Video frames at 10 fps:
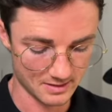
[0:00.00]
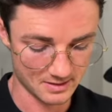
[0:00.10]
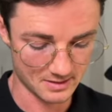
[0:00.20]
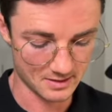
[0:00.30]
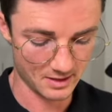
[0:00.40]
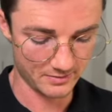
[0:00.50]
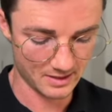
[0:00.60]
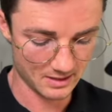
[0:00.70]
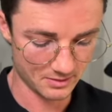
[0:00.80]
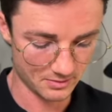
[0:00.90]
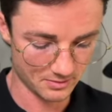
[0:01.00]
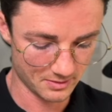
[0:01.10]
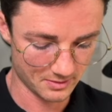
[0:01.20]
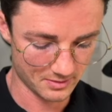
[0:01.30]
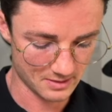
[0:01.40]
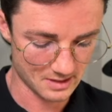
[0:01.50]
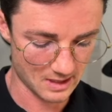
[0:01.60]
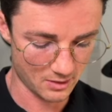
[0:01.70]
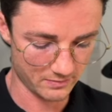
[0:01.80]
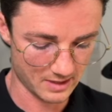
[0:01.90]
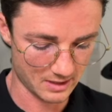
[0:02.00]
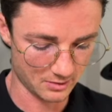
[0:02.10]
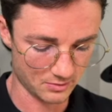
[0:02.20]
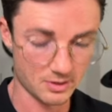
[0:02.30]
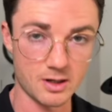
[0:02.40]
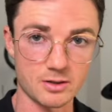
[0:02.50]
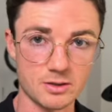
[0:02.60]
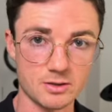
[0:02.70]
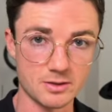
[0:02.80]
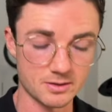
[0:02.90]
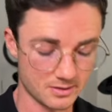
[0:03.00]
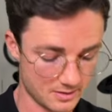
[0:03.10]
This is high value, this is low value, not good.